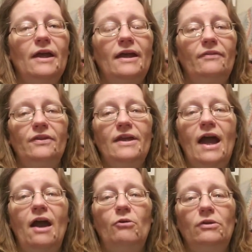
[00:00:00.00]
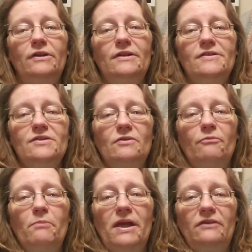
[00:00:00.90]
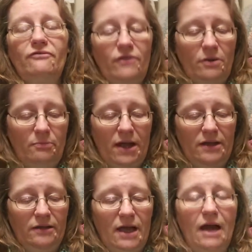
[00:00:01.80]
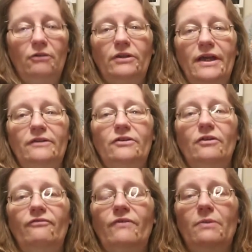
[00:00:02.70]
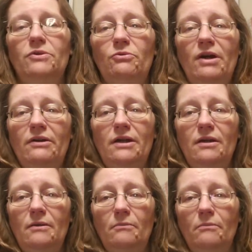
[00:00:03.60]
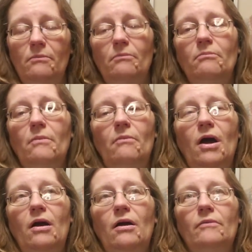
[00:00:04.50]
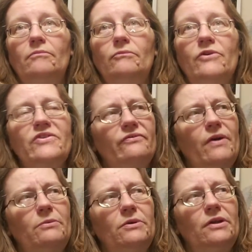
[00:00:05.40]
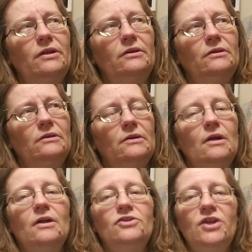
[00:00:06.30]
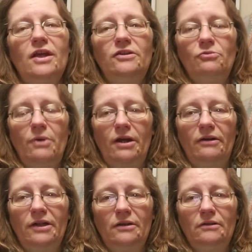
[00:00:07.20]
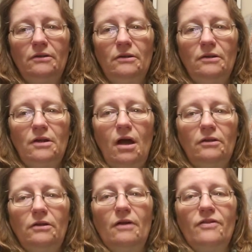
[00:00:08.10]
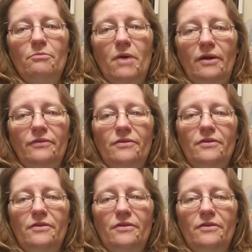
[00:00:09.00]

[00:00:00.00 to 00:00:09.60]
And the cowl is made from my Outlander February, was it February? January color of the month.